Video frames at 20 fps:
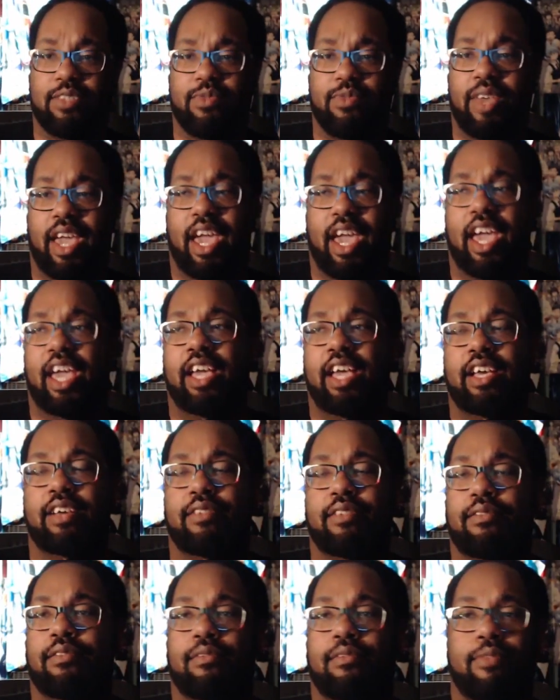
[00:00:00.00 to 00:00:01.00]
We
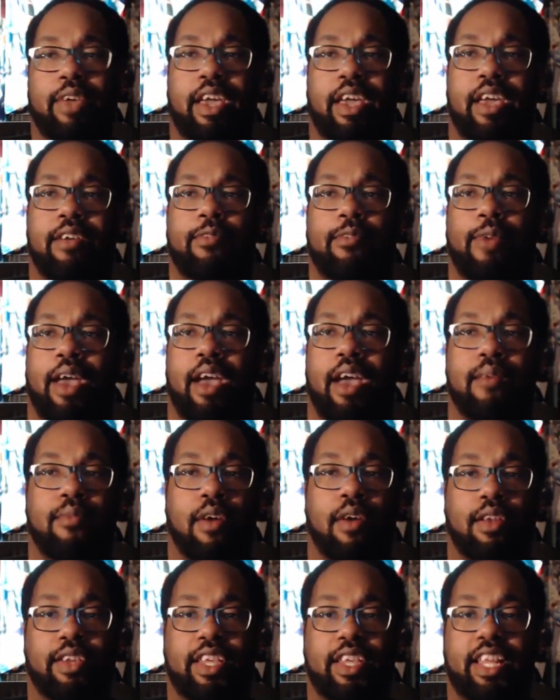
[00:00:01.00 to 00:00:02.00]
had
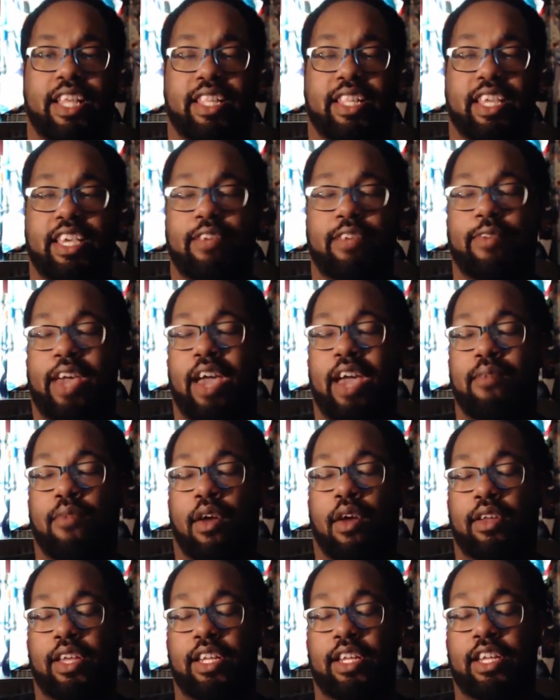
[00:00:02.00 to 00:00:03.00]

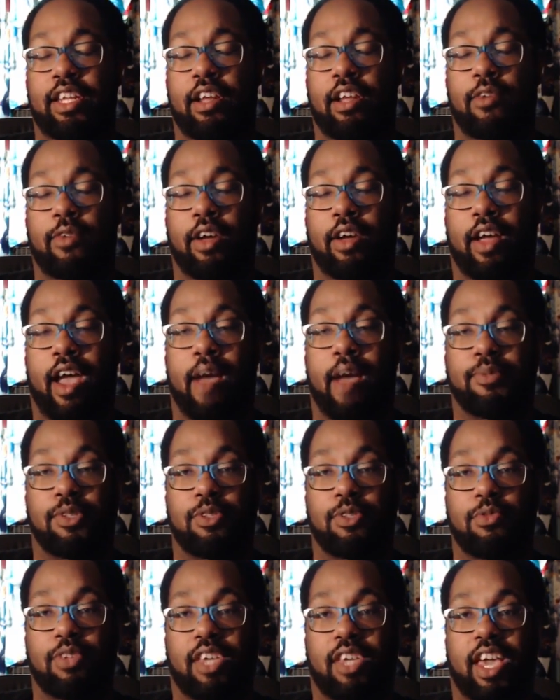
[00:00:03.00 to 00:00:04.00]
Marlene in there with her
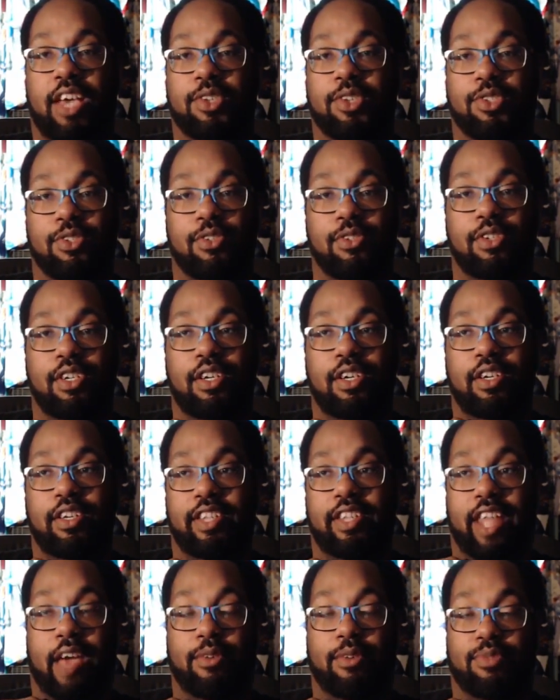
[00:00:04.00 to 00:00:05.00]
absolute counsel.
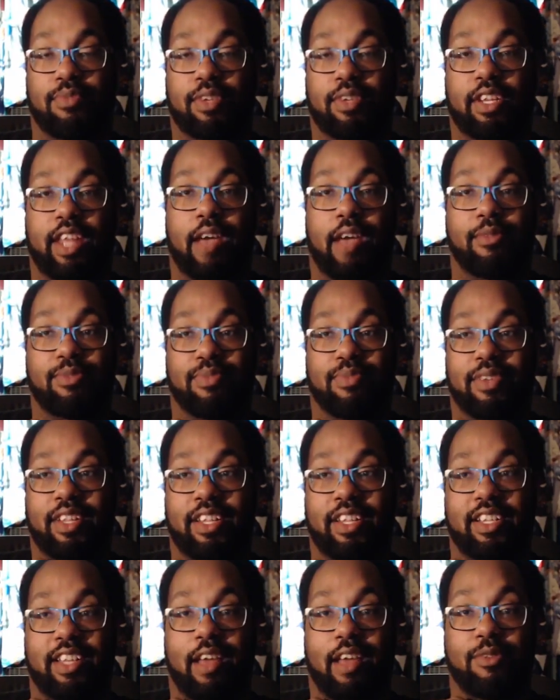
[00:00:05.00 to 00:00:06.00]
That was pretty
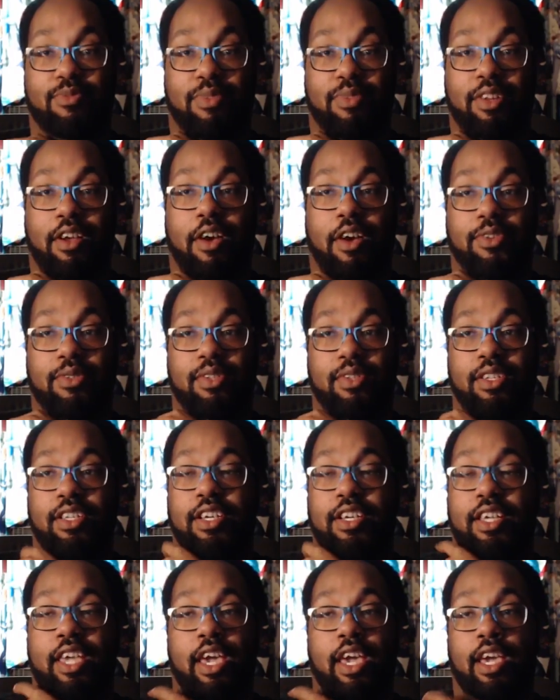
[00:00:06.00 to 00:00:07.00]
awesome
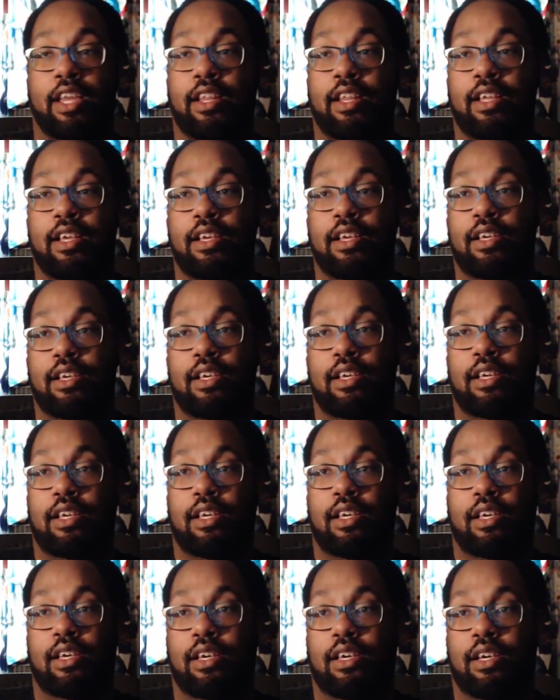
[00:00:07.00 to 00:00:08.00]
to look at.
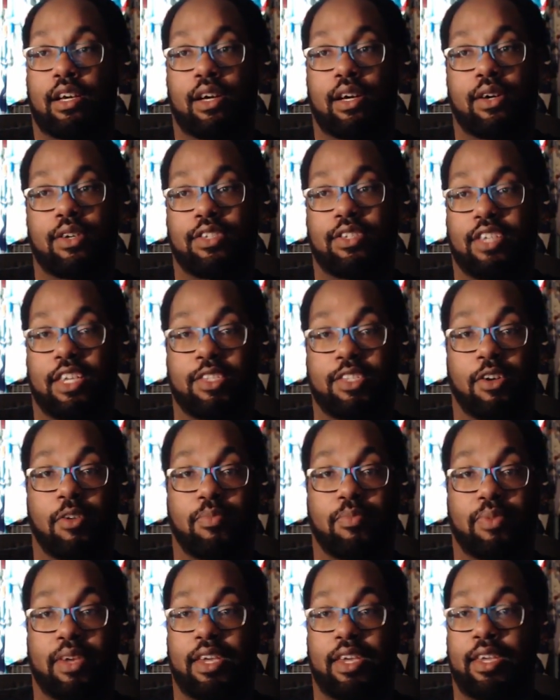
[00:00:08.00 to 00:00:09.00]
She's
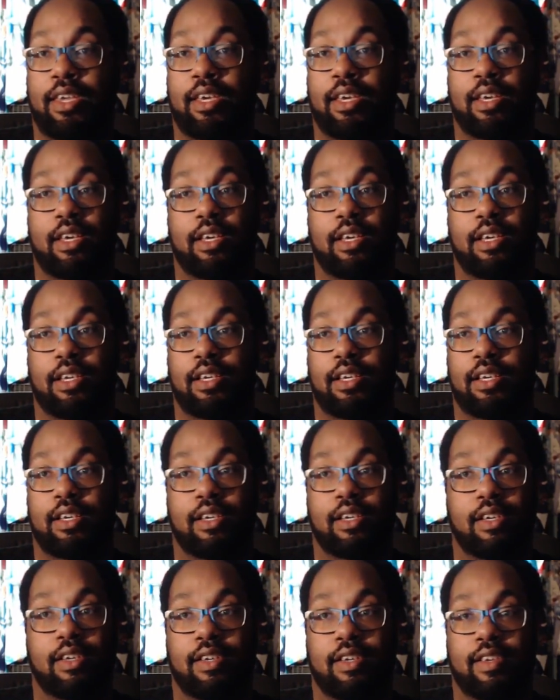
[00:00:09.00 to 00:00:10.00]
OP.
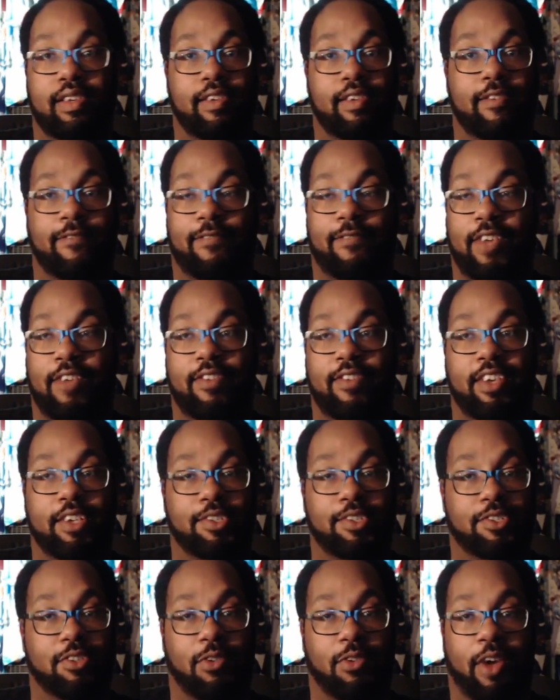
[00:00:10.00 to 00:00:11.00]

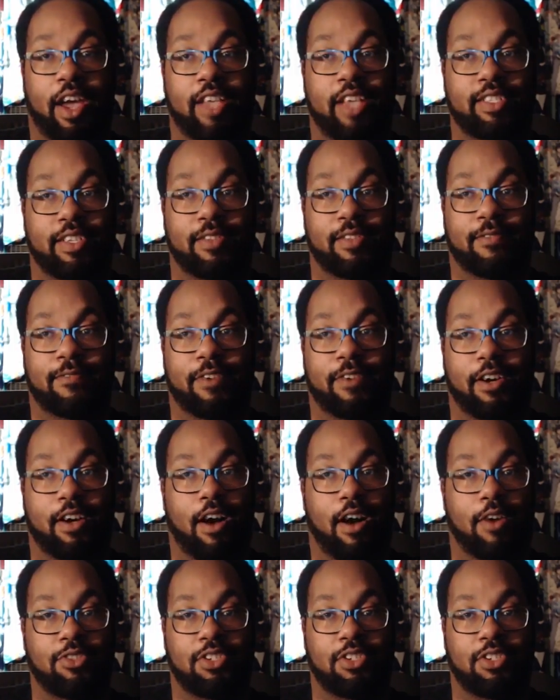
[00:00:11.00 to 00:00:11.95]
Vivian's crazy as fuck.